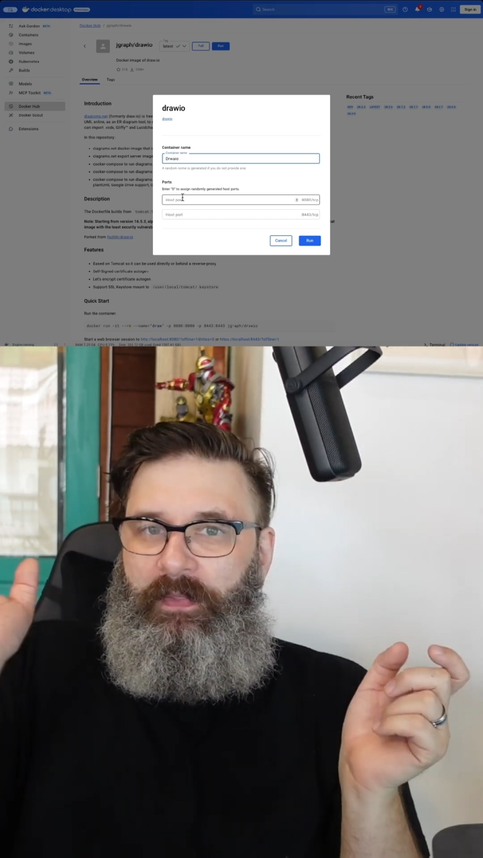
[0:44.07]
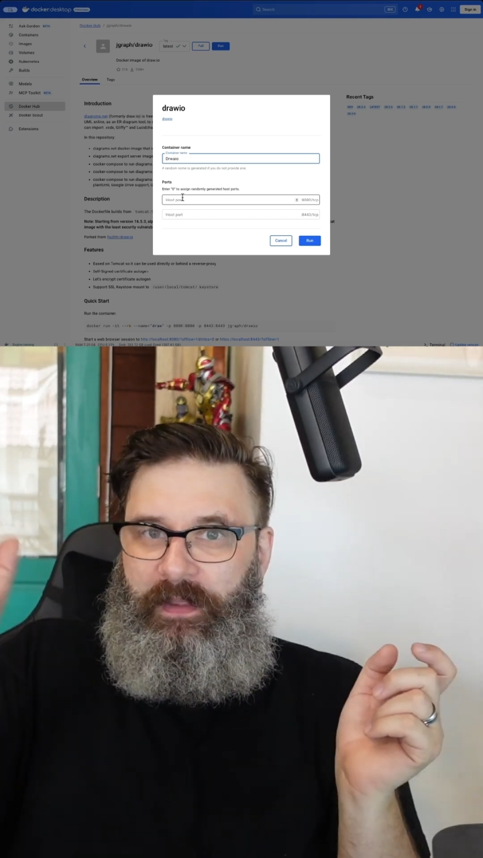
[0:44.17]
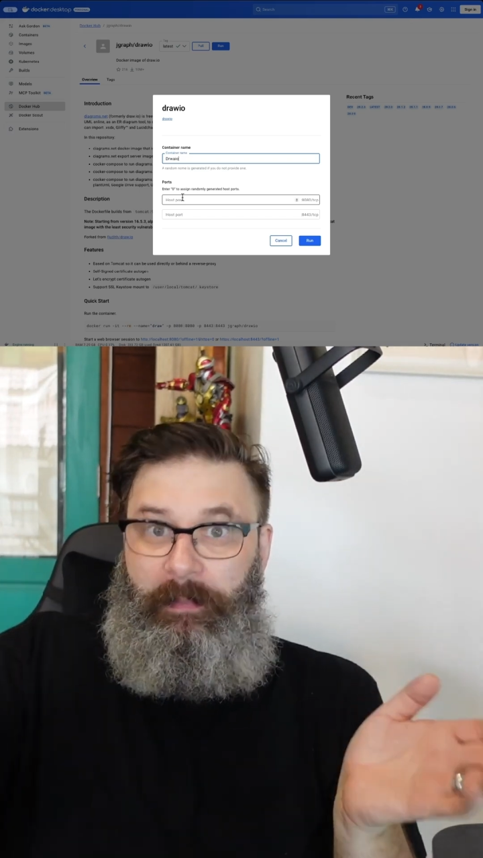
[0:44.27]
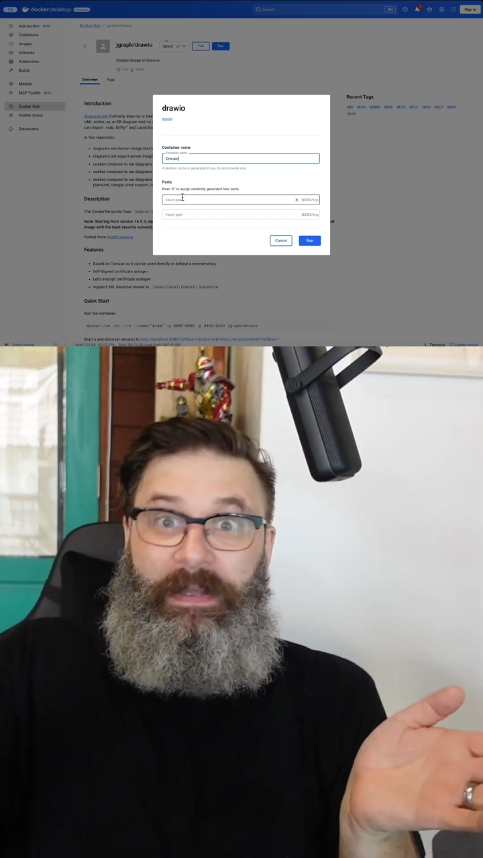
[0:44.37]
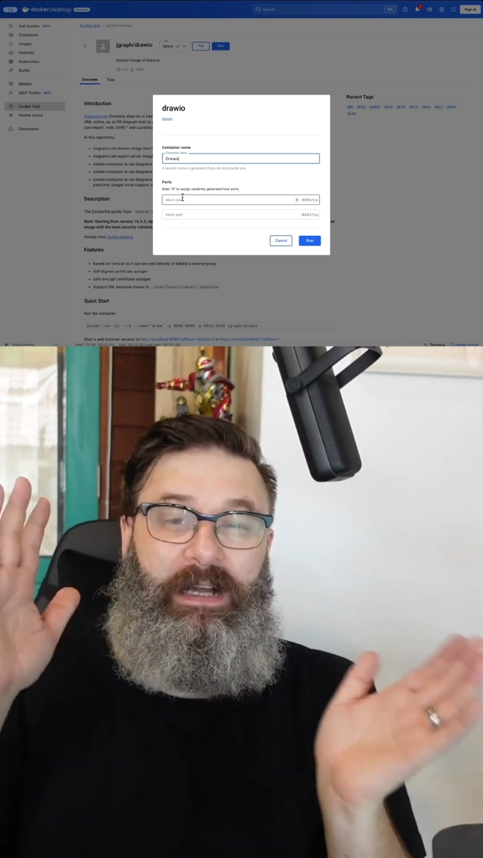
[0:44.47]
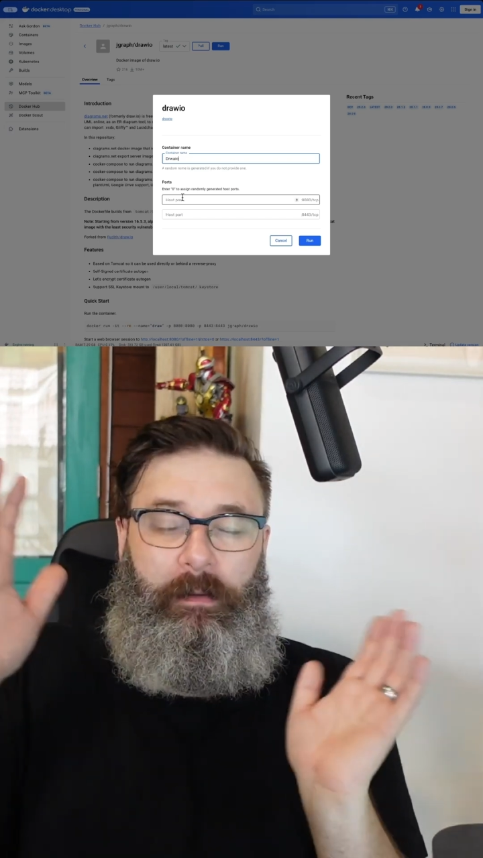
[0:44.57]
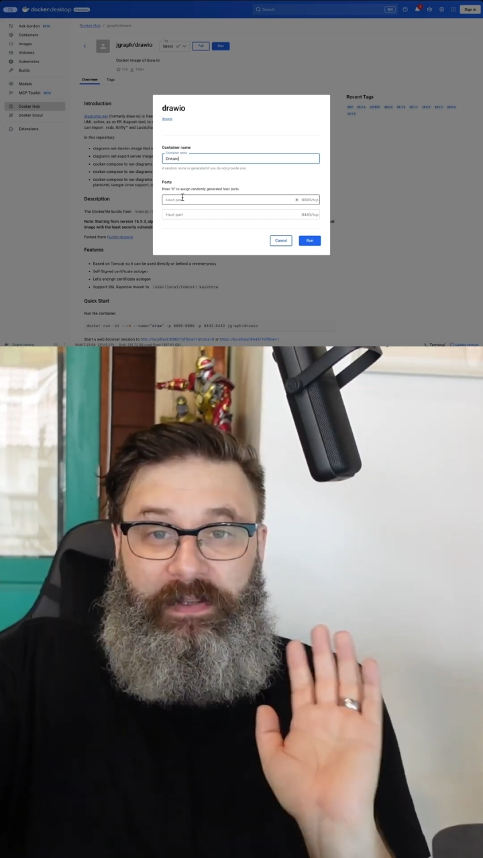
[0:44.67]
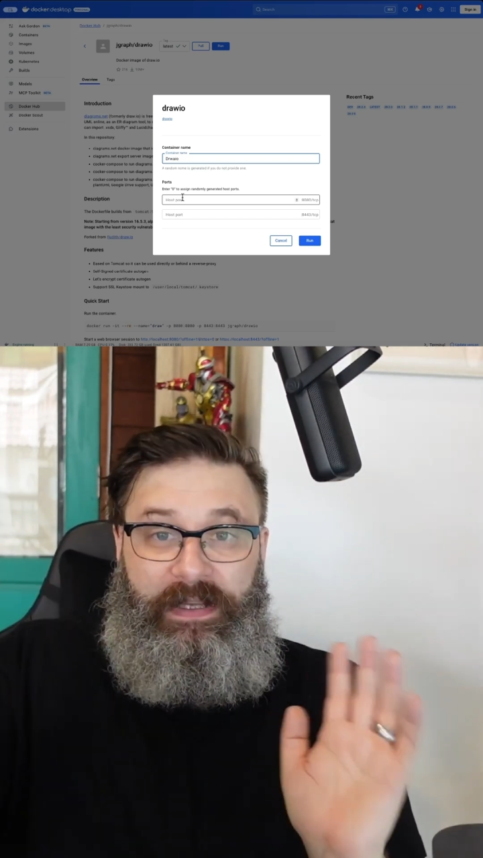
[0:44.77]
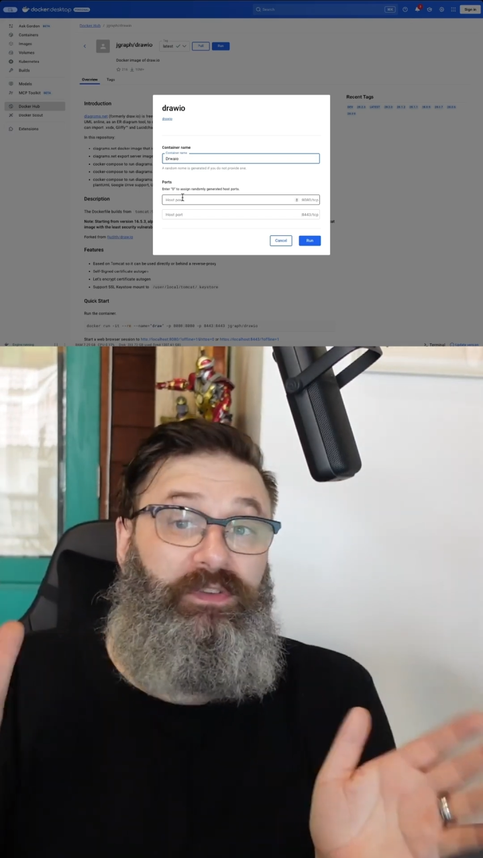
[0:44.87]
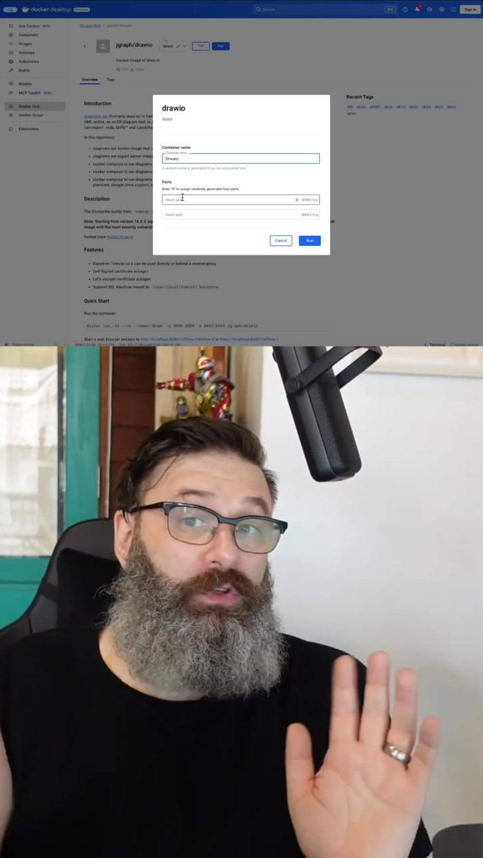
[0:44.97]
that it
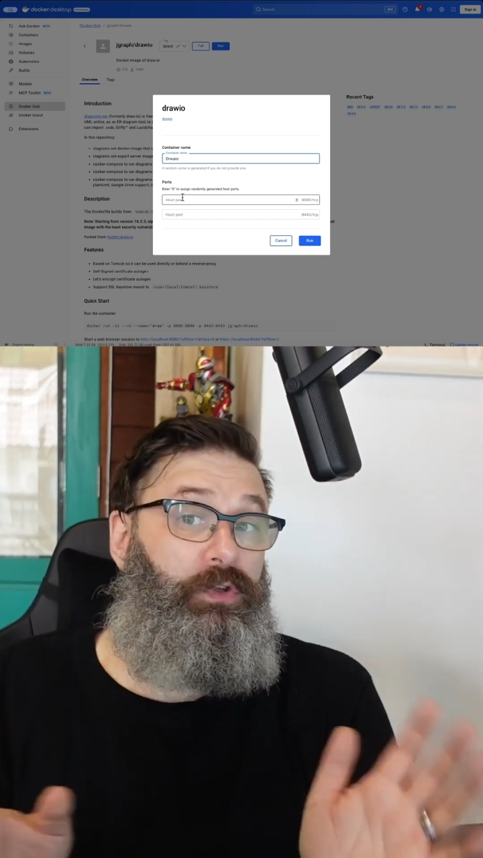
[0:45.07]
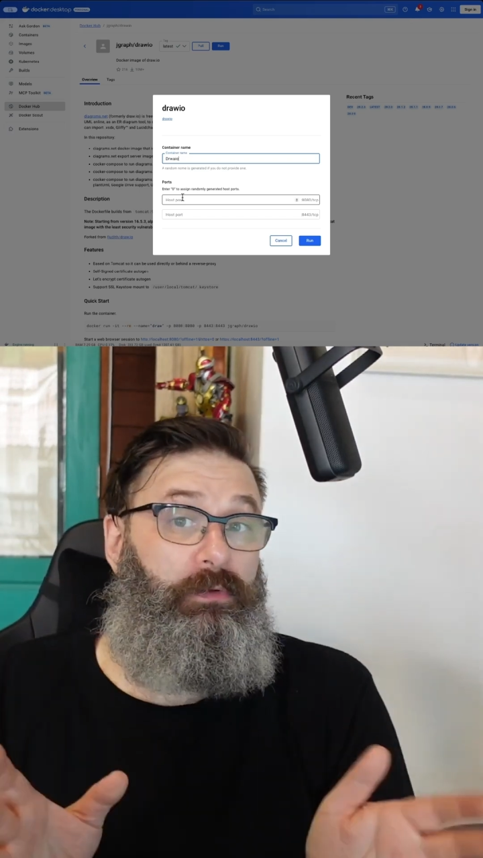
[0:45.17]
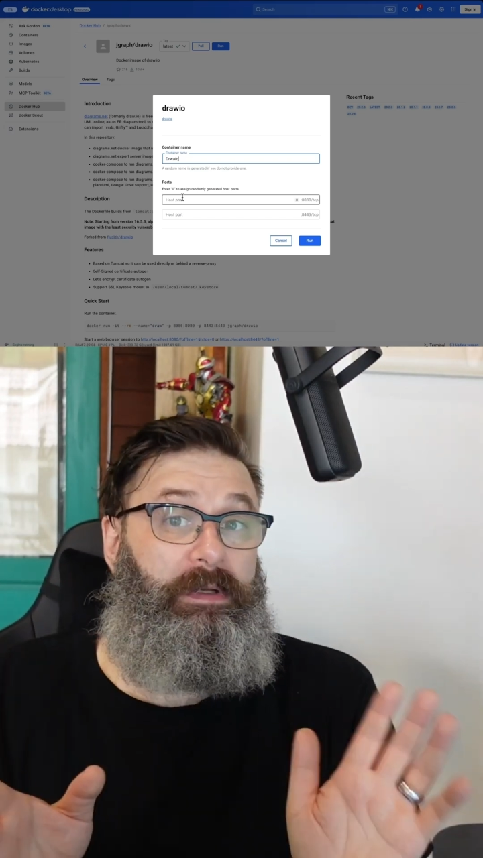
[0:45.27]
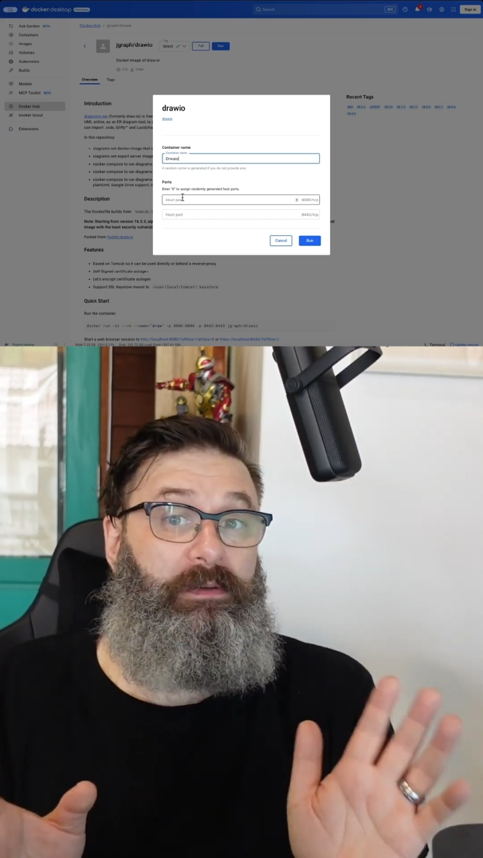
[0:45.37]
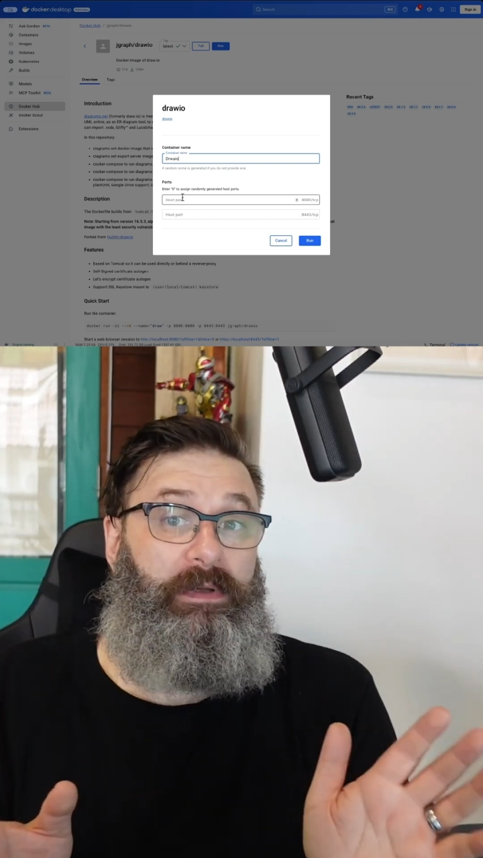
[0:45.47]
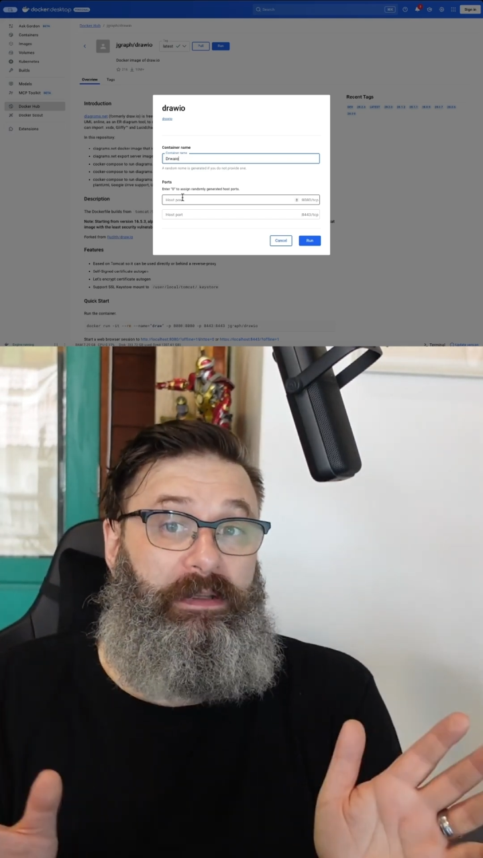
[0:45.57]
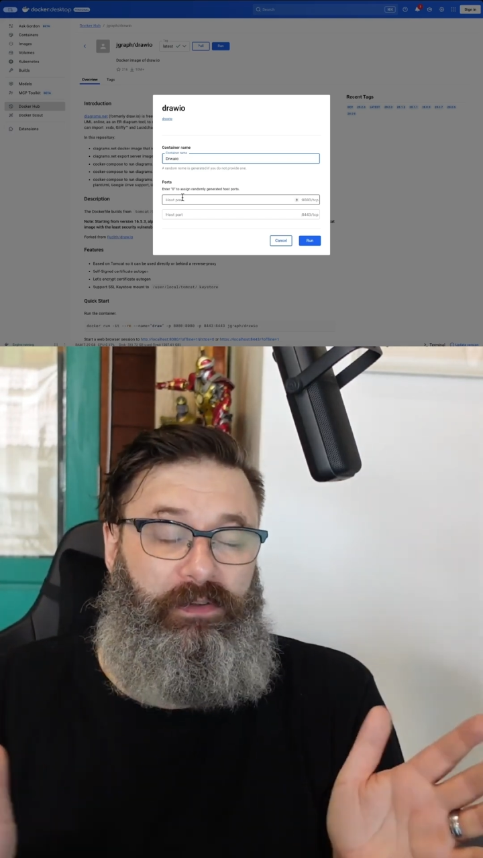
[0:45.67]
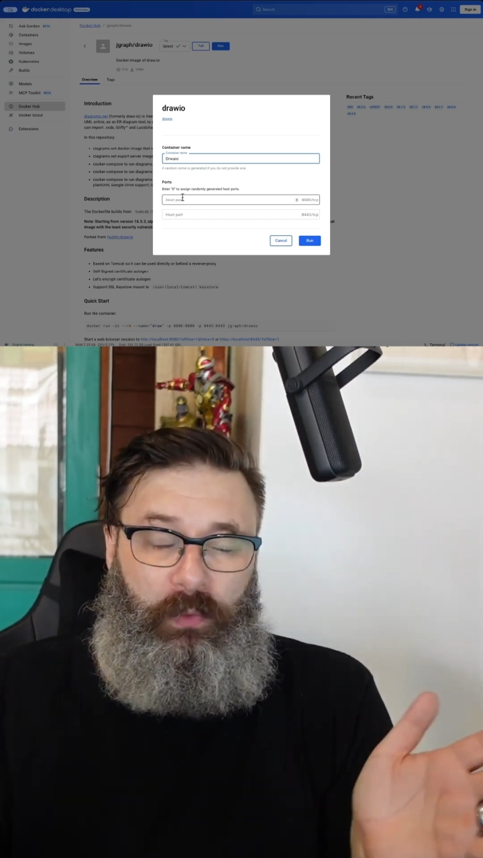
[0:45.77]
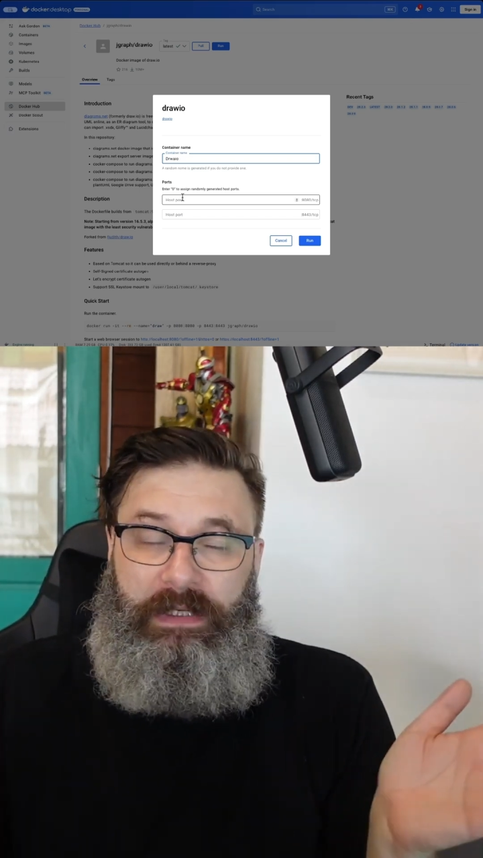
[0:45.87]
becomes a security risk.